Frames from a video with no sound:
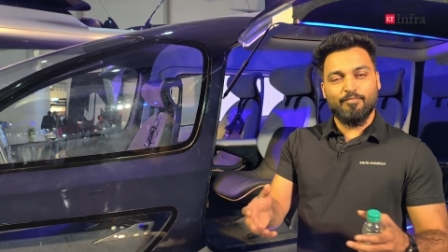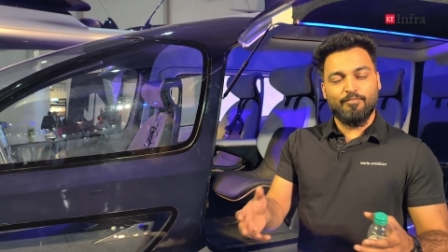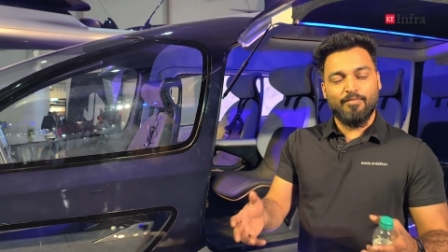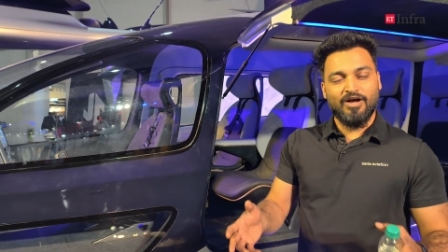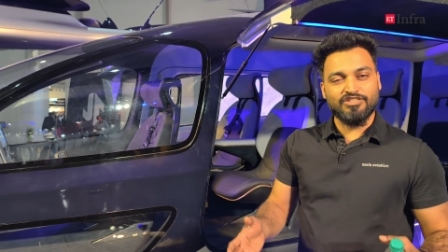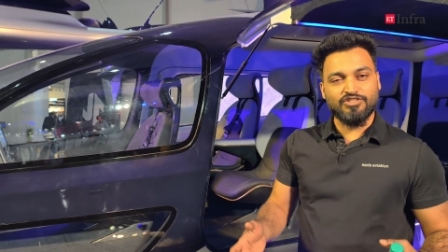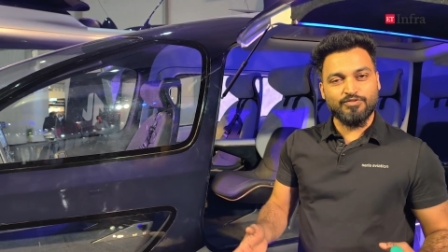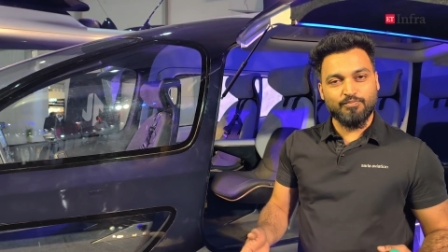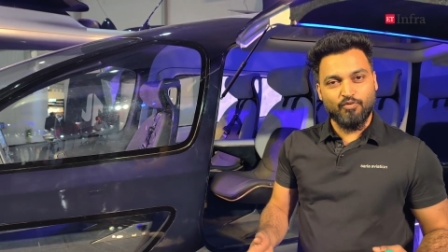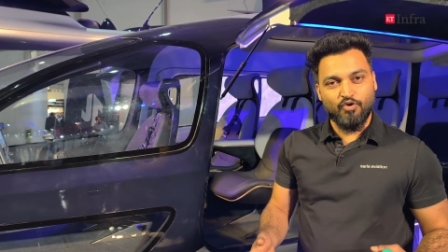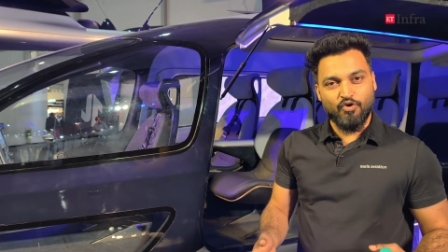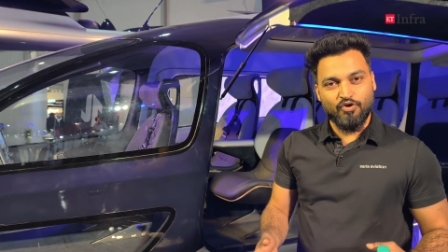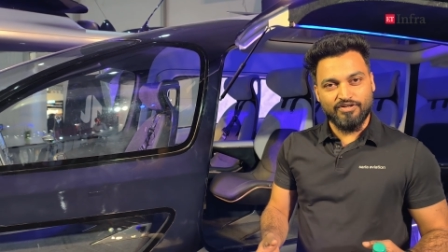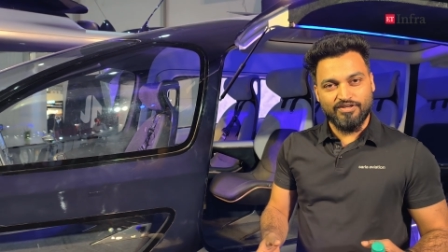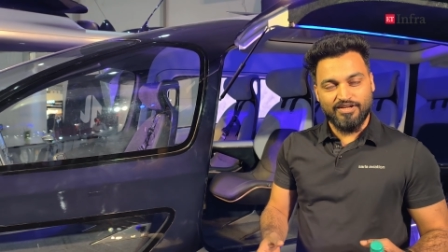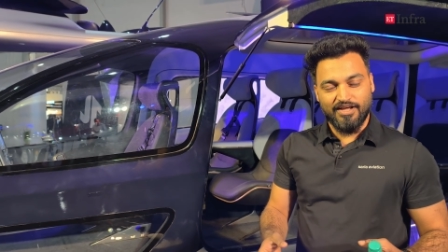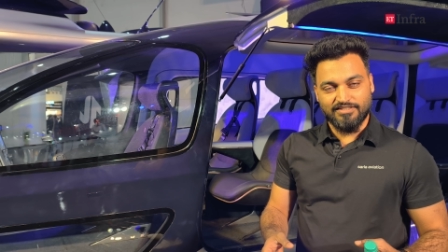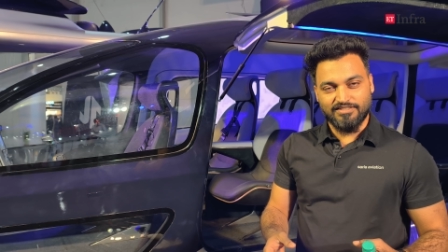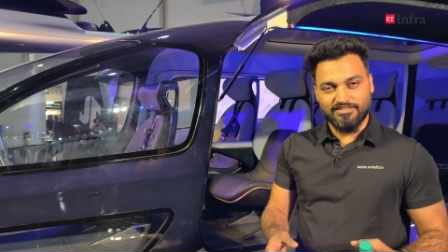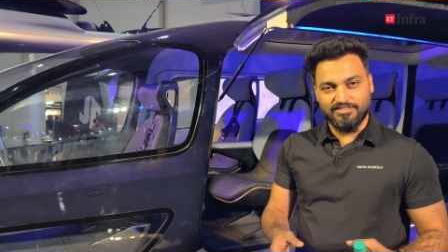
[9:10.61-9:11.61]
much more
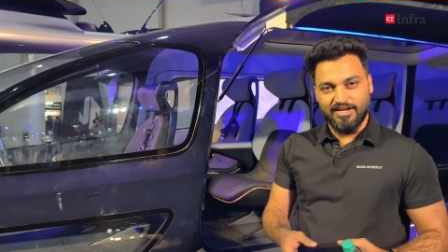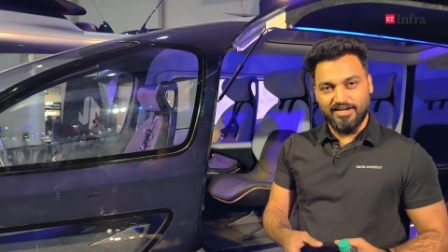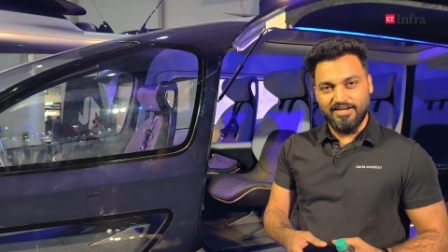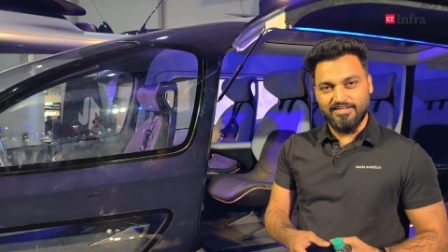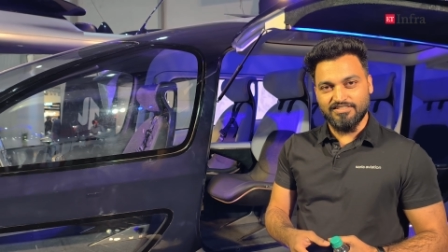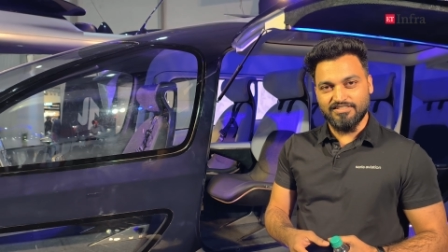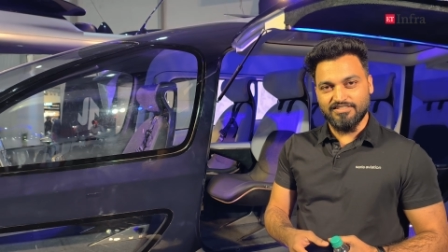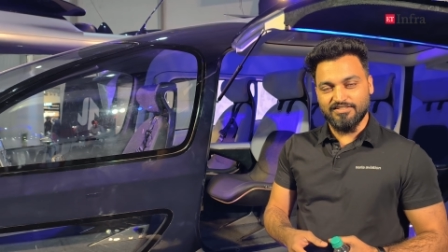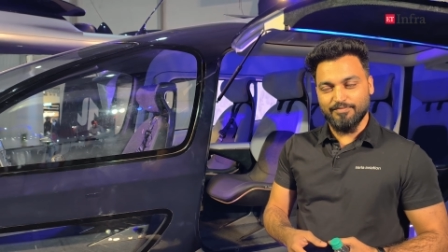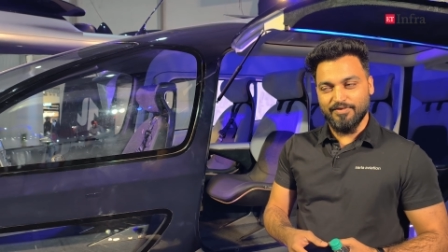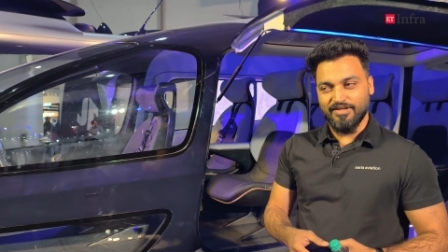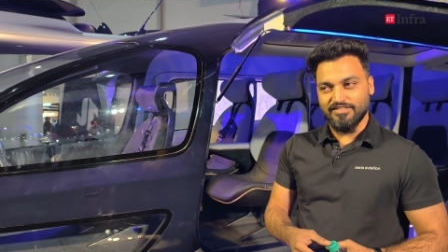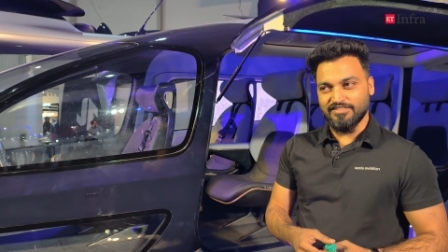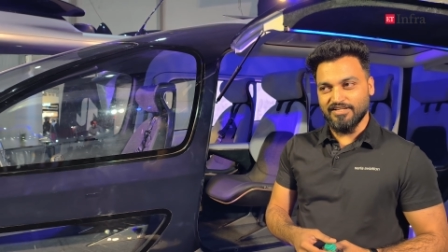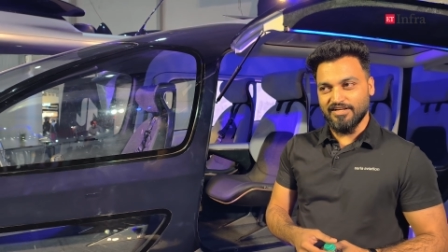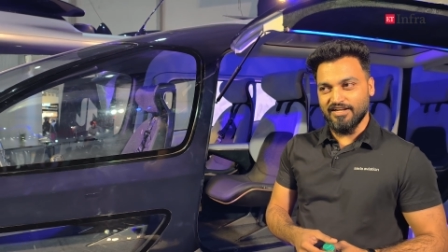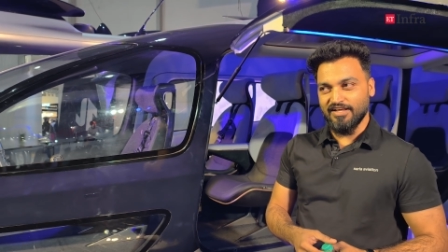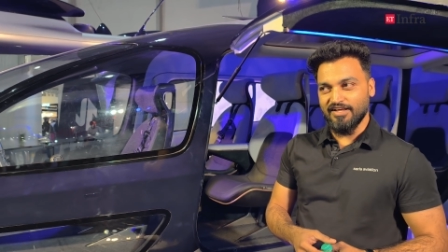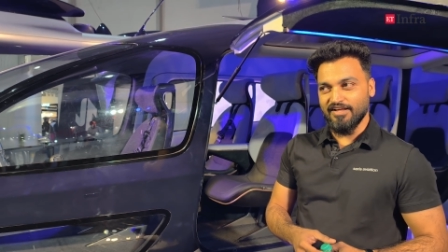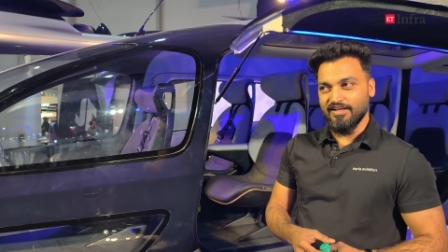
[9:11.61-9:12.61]
test sites
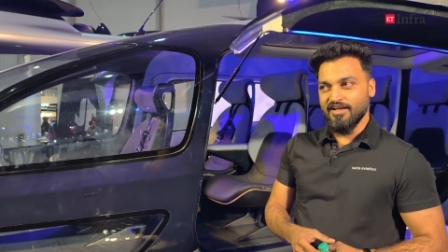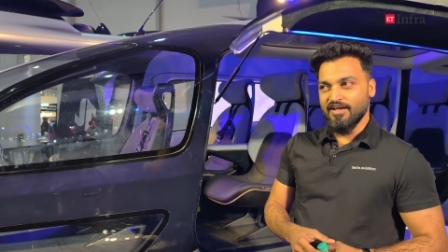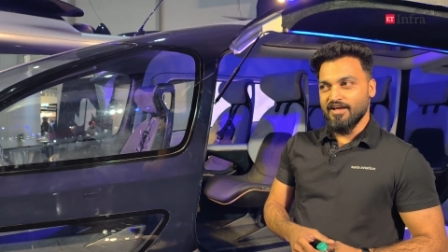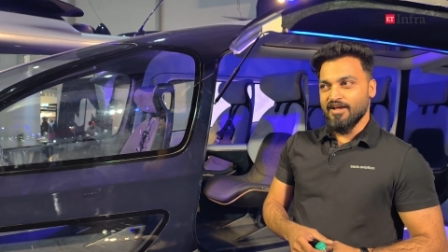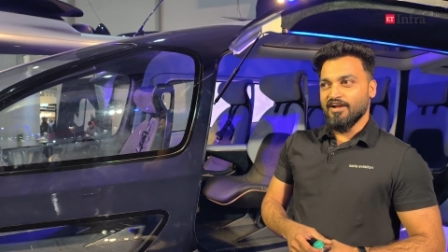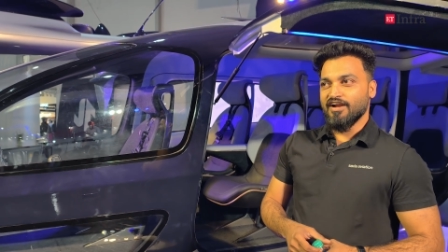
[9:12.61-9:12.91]
basically